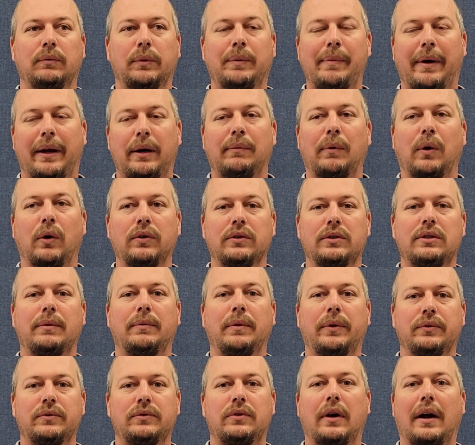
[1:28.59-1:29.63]
We made them earn some of
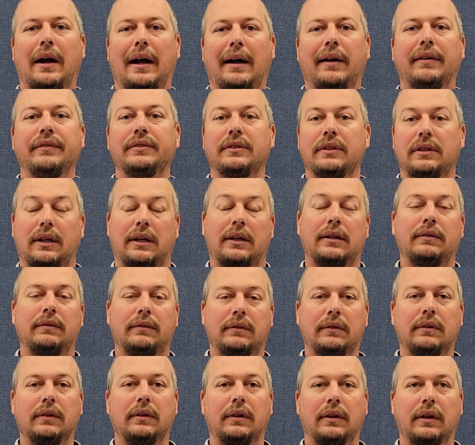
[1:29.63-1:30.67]
those drives, and
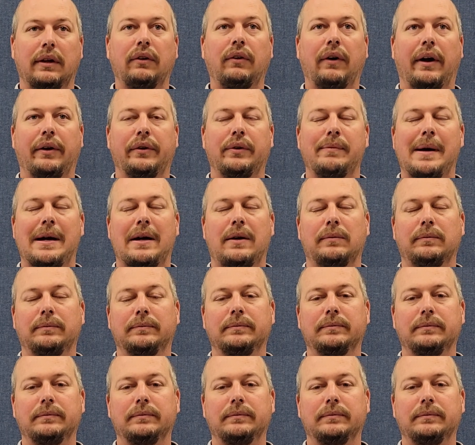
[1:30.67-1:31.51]
they ground them out.